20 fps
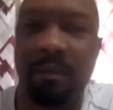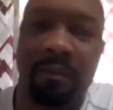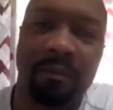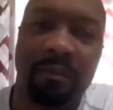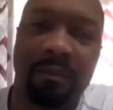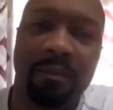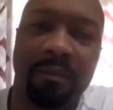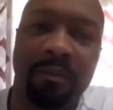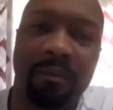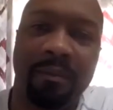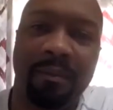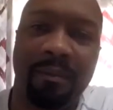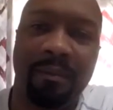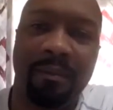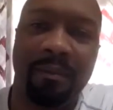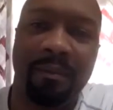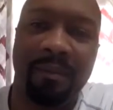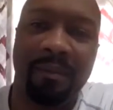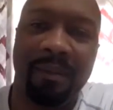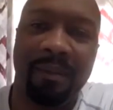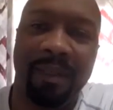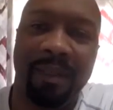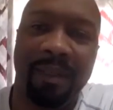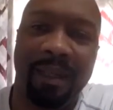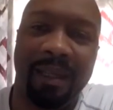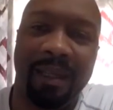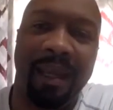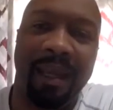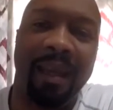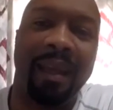Yeah. So,
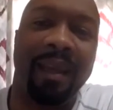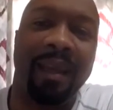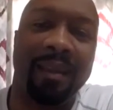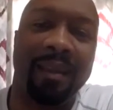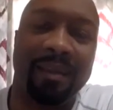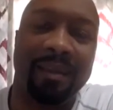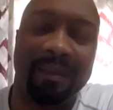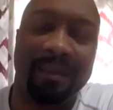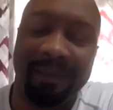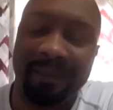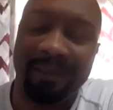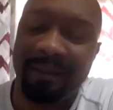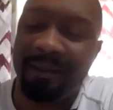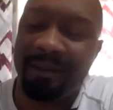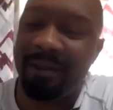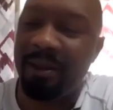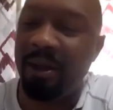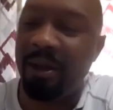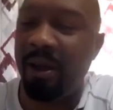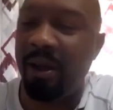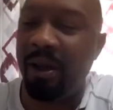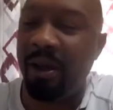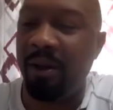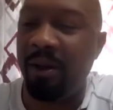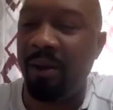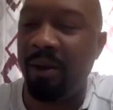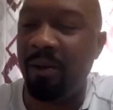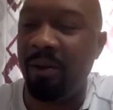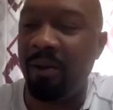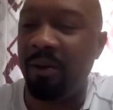so I'm I'm
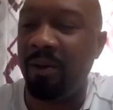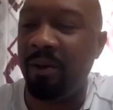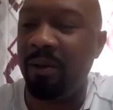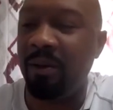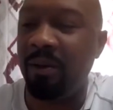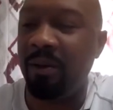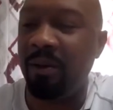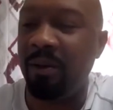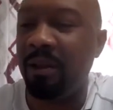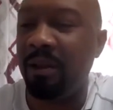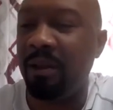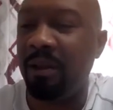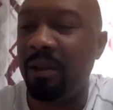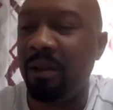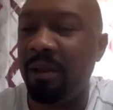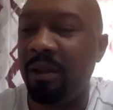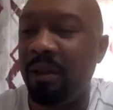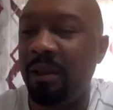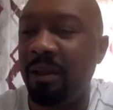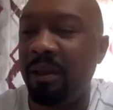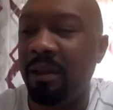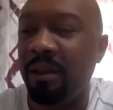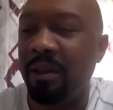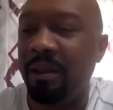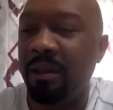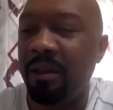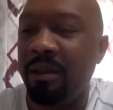thinking about releasing that real soon,